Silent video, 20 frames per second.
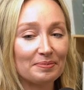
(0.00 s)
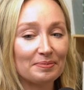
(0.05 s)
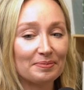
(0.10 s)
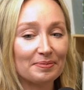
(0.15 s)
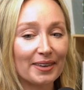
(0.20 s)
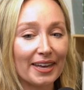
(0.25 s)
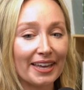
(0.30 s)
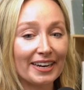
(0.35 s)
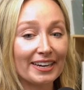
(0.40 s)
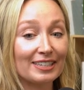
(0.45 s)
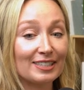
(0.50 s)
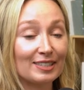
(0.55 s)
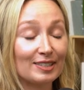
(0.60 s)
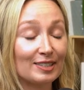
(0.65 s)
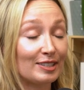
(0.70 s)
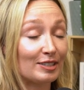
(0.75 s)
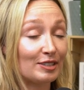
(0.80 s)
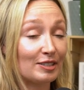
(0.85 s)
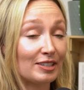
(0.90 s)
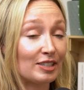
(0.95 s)
And
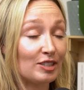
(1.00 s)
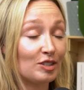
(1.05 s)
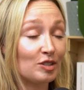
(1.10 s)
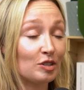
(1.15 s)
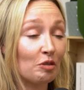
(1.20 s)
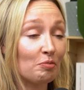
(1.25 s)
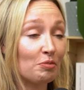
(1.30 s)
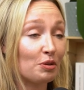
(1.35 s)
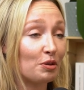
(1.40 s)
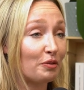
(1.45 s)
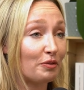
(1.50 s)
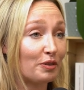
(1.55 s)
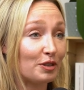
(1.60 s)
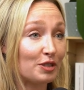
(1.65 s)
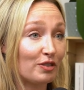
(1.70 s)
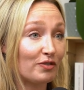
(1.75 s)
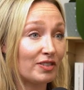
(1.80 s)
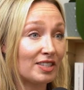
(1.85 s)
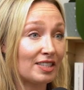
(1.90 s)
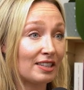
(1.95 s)
it's so beautiful to
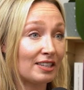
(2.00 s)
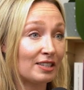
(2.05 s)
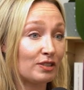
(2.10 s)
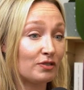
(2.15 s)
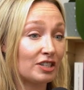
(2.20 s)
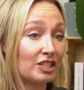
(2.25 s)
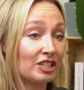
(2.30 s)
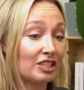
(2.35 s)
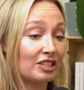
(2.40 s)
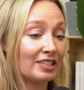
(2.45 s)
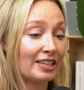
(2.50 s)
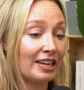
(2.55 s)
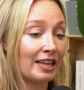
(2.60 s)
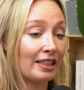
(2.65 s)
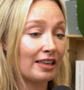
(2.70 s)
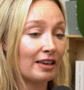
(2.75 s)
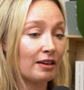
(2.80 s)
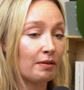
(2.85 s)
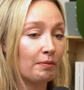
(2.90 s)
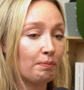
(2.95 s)
visit these regions. And I
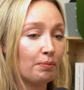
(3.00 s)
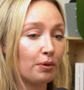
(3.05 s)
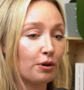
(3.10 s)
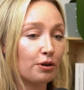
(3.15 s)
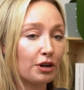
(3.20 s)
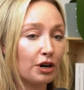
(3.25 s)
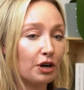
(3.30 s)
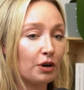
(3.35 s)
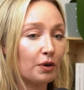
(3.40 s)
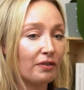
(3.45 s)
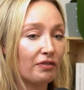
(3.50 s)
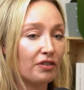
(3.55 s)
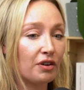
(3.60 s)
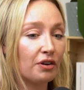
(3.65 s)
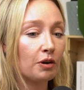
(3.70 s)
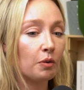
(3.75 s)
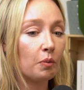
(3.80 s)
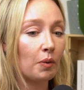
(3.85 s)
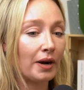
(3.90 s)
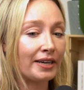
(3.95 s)
think Bordeaux, if you're a
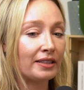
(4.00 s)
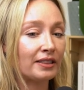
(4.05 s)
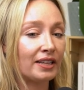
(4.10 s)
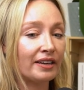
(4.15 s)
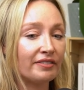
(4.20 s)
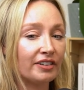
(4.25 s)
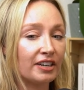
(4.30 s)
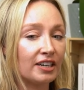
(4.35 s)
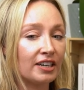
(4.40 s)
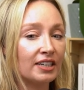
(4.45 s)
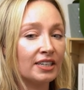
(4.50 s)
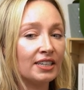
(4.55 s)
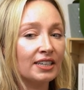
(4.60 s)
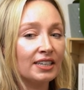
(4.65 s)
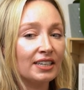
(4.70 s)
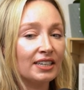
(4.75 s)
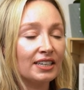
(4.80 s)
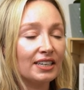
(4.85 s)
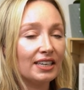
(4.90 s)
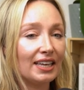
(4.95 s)
wine lover,
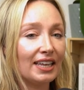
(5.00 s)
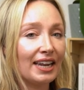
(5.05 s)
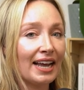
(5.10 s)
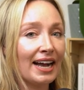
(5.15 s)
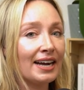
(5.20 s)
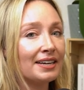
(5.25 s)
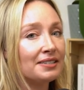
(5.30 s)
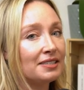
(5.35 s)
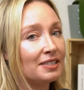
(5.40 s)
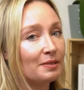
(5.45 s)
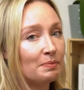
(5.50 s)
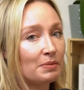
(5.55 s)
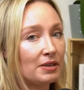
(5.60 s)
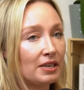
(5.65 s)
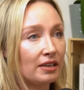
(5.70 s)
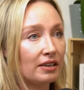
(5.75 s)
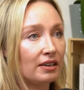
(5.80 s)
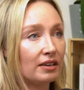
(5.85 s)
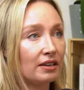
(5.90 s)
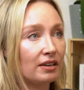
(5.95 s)
it has to be